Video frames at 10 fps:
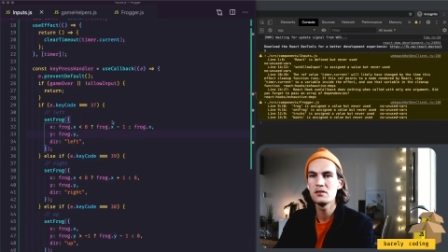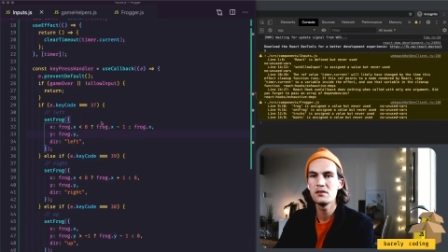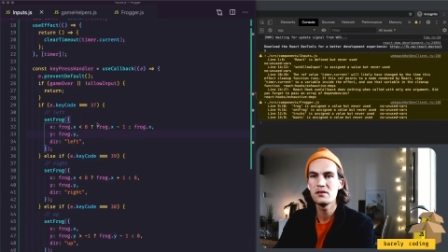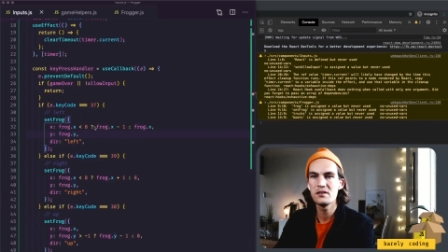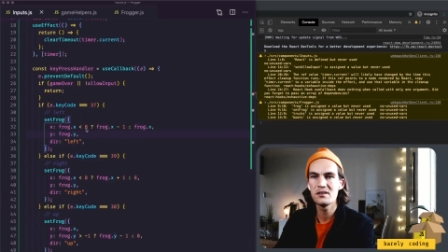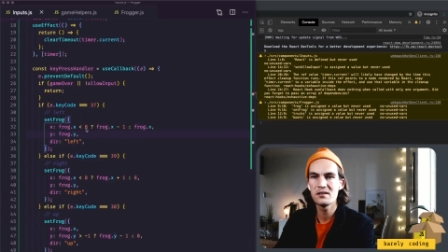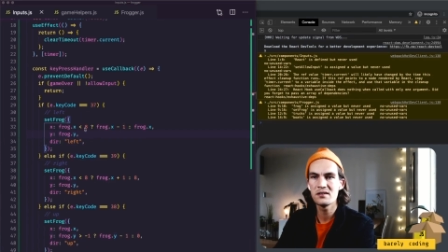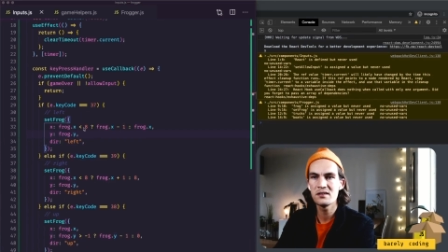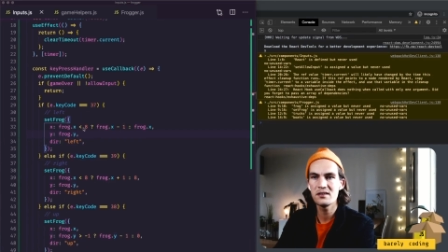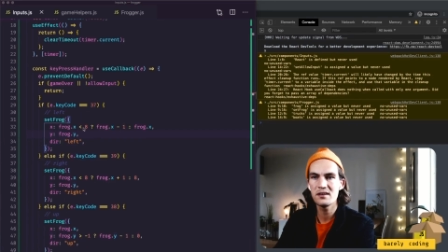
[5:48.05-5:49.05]

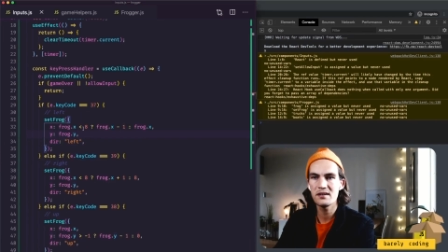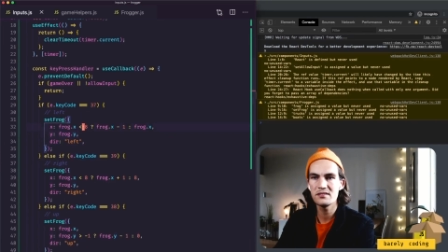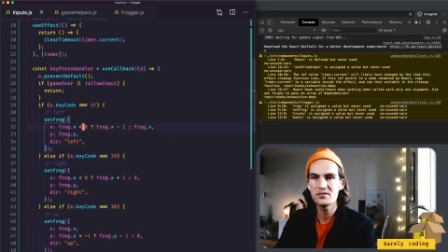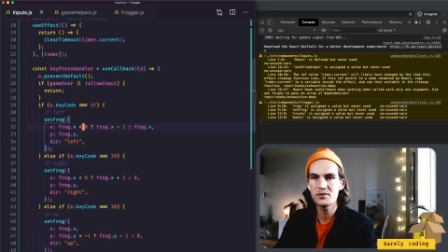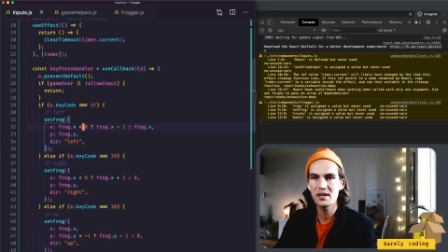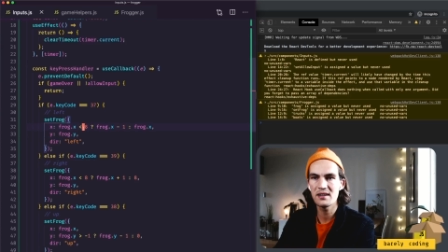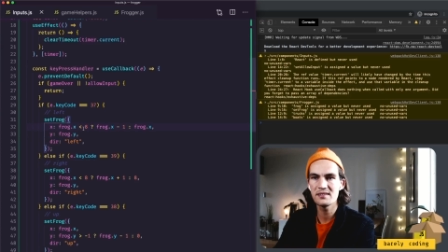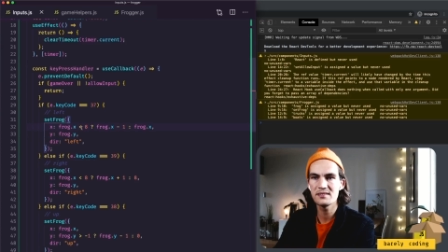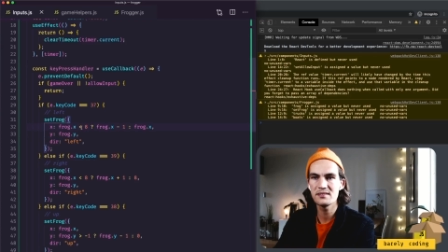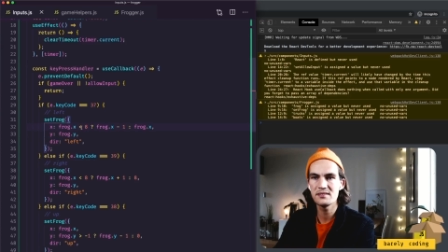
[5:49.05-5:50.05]
I just
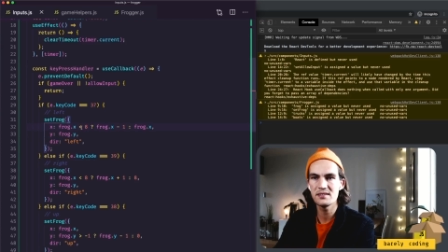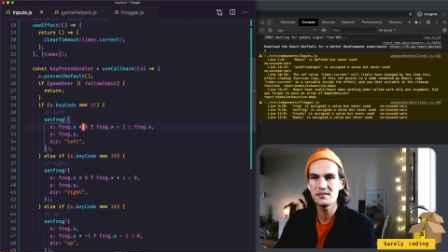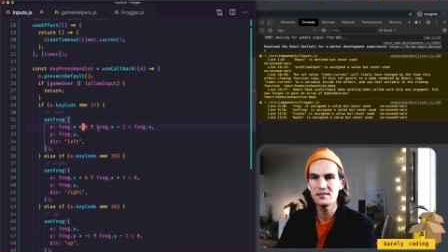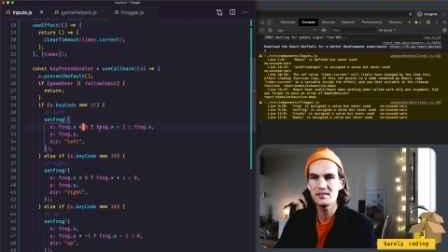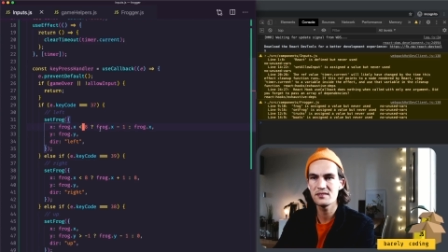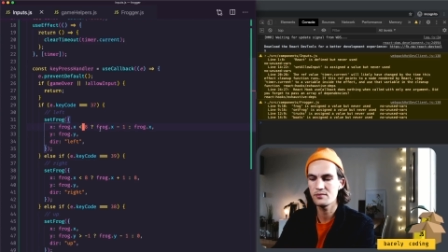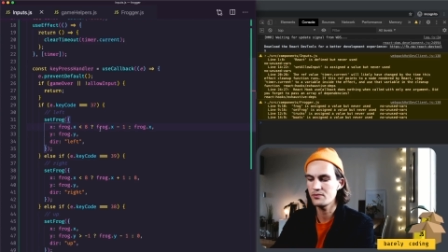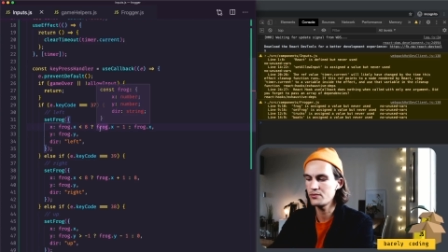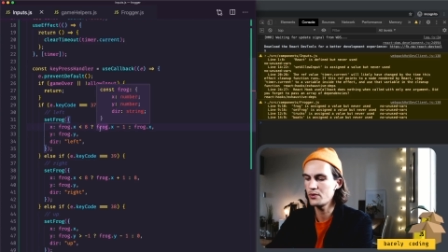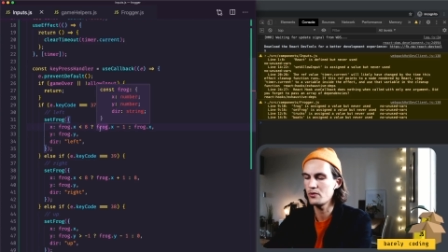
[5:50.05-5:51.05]
realized this is
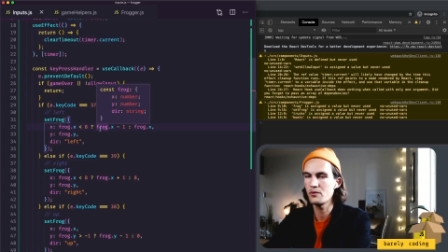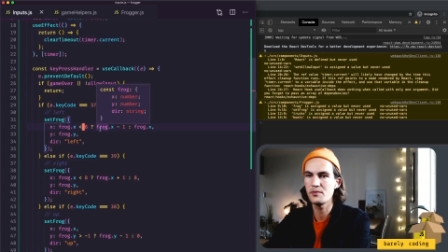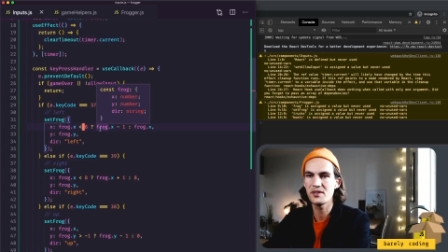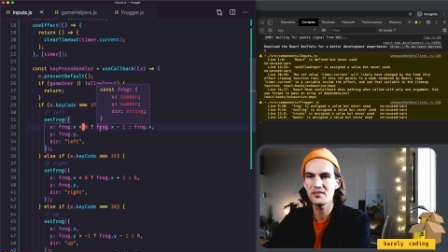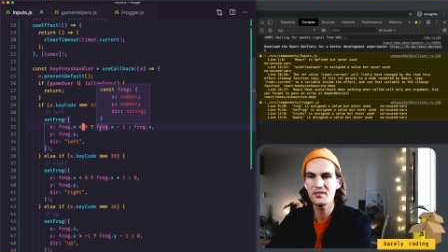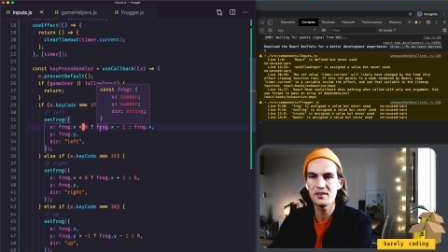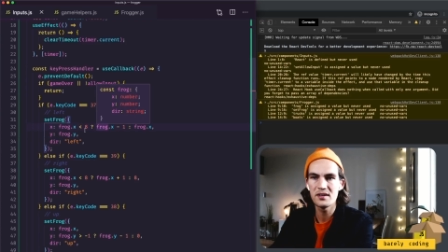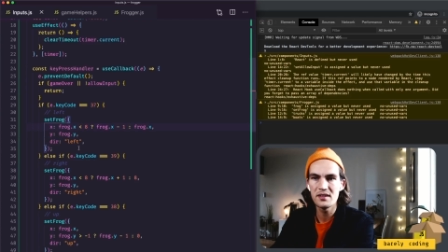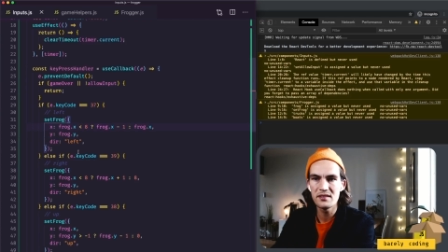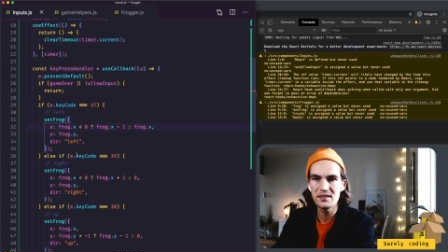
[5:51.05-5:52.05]
wrong because
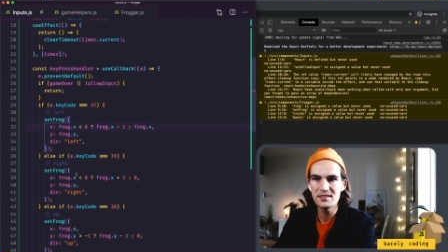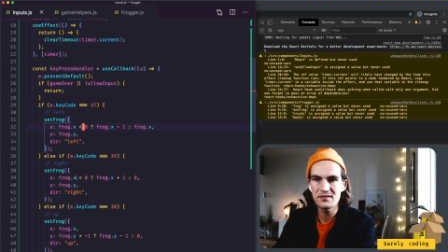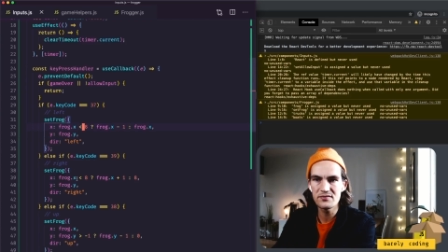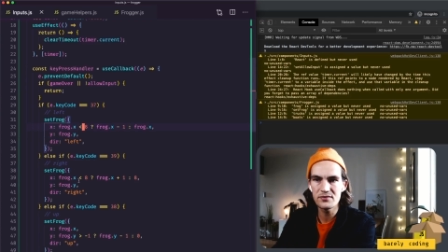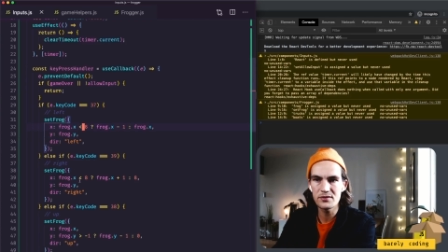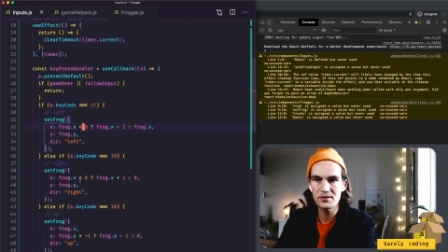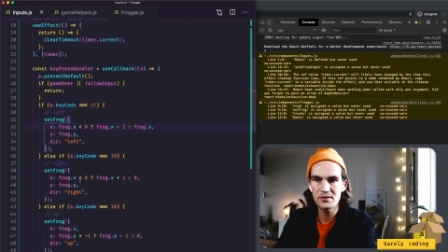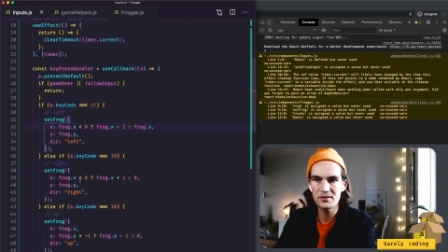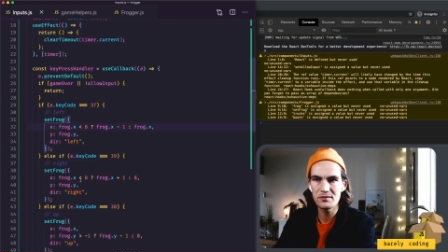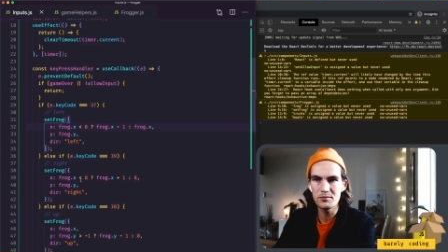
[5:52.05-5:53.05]
this is for
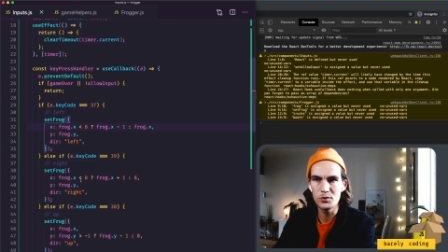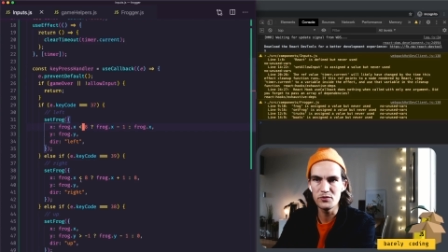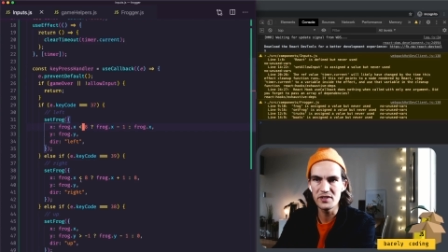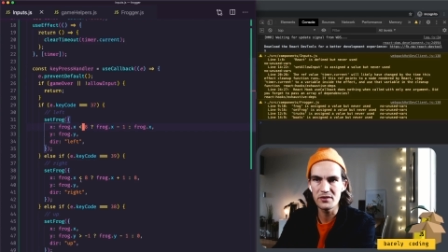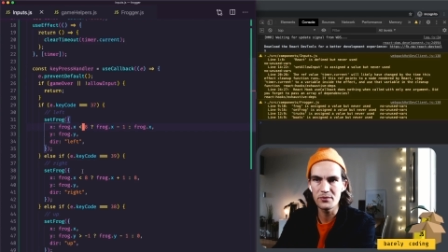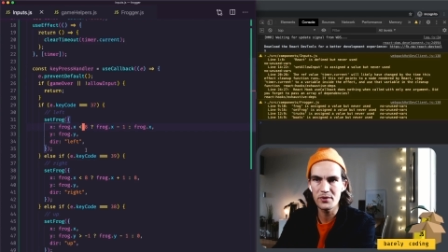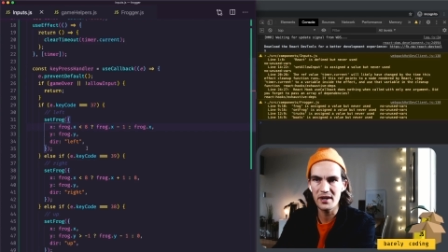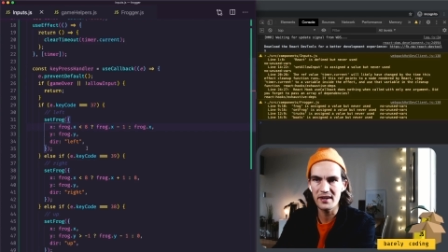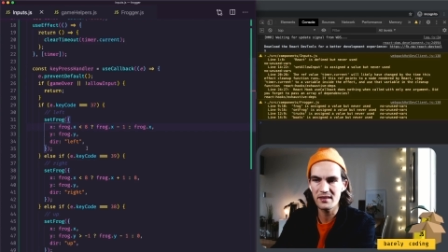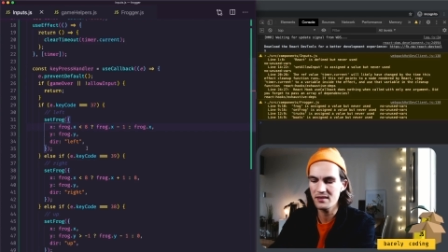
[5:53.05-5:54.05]
the moving
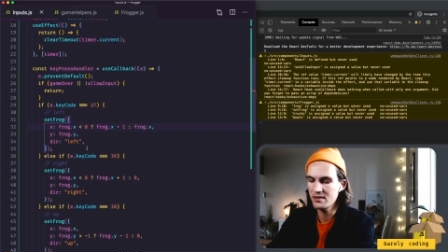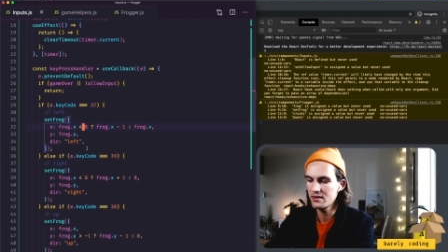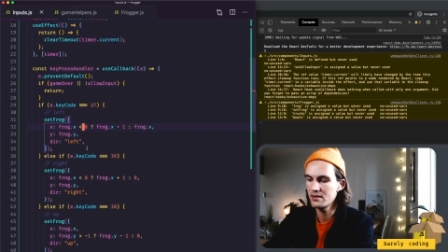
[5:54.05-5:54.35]
right.